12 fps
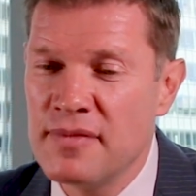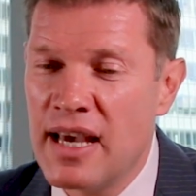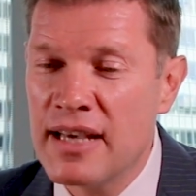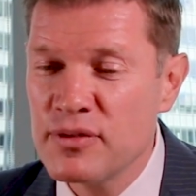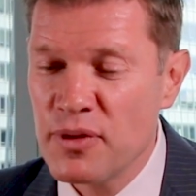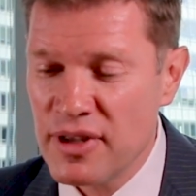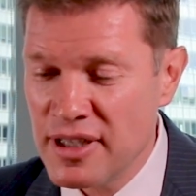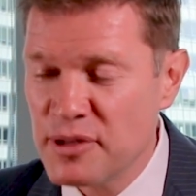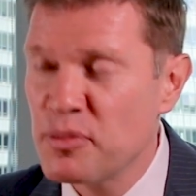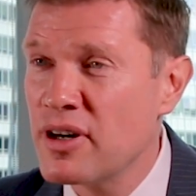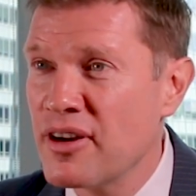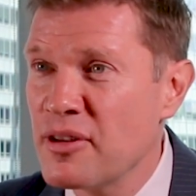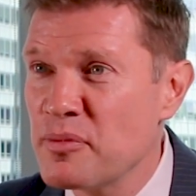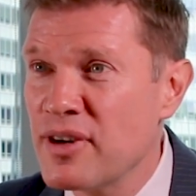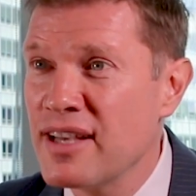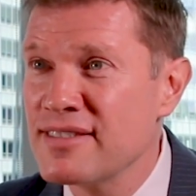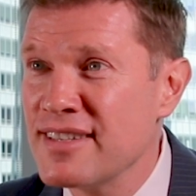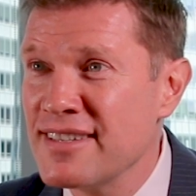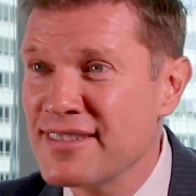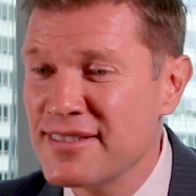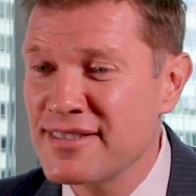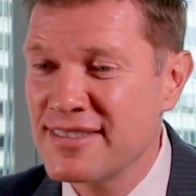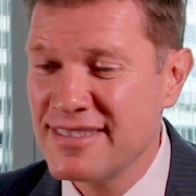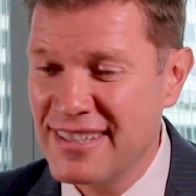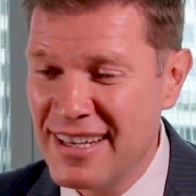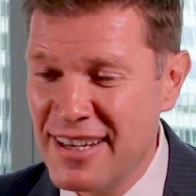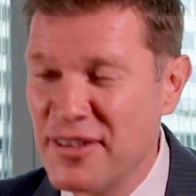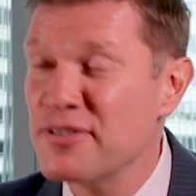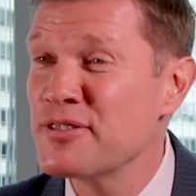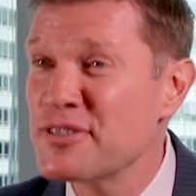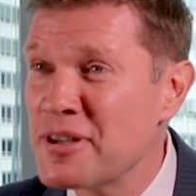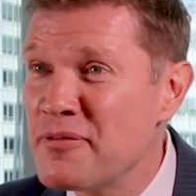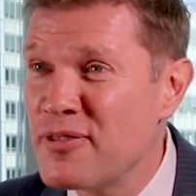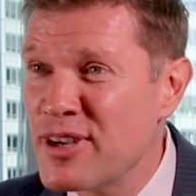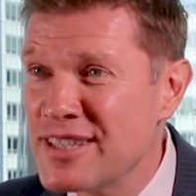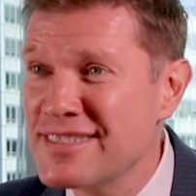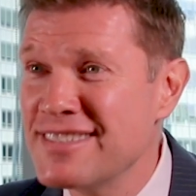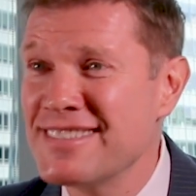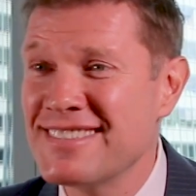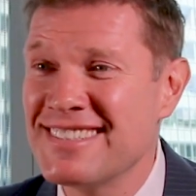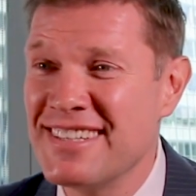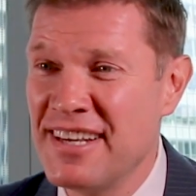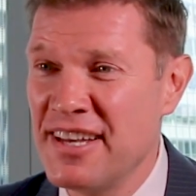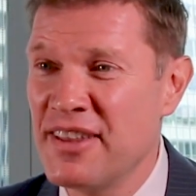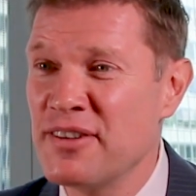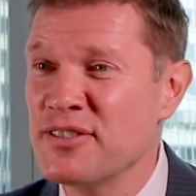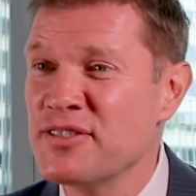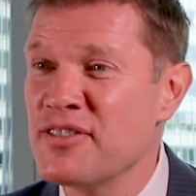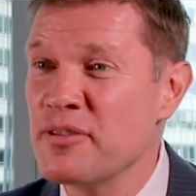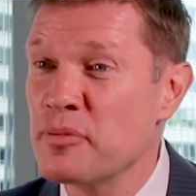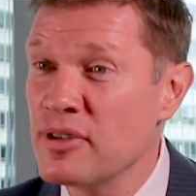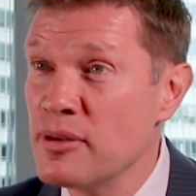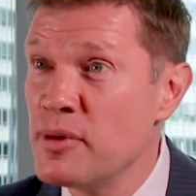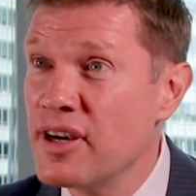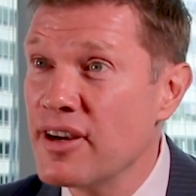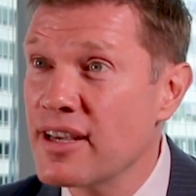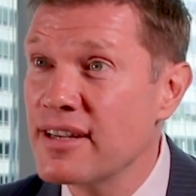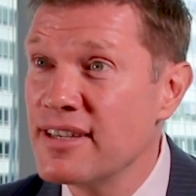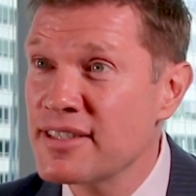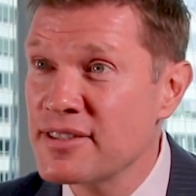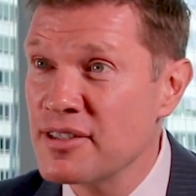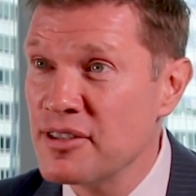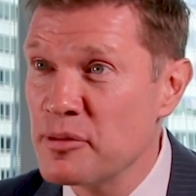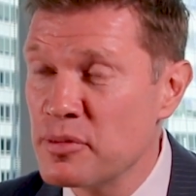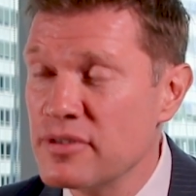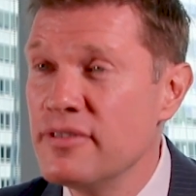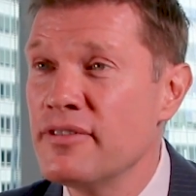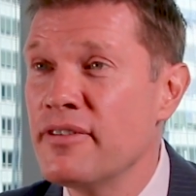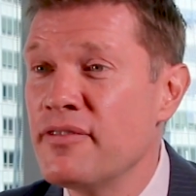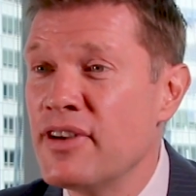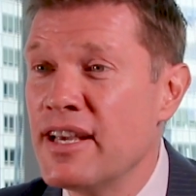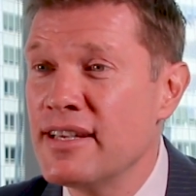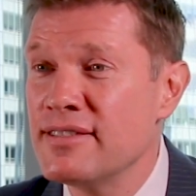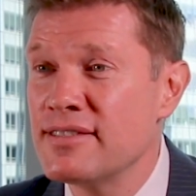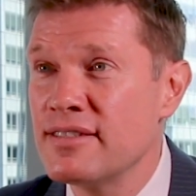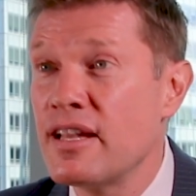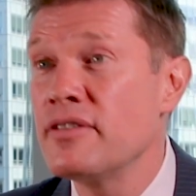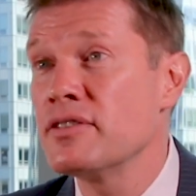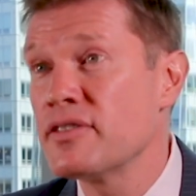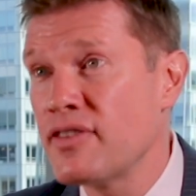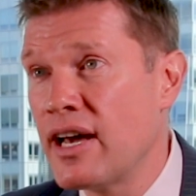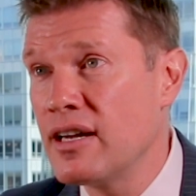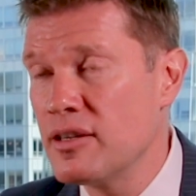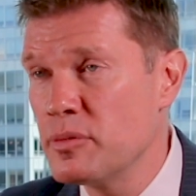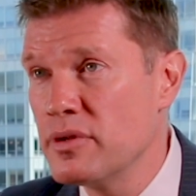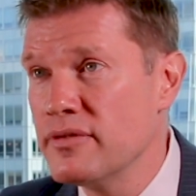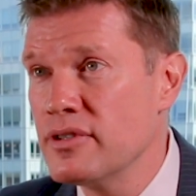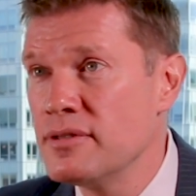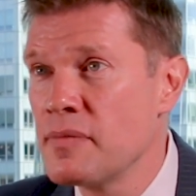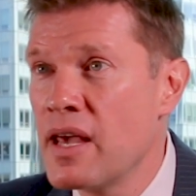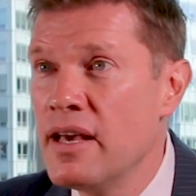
As with each part of the process, there's sub-phases. There's the preliminary conditional approval phase, and then there's final approval.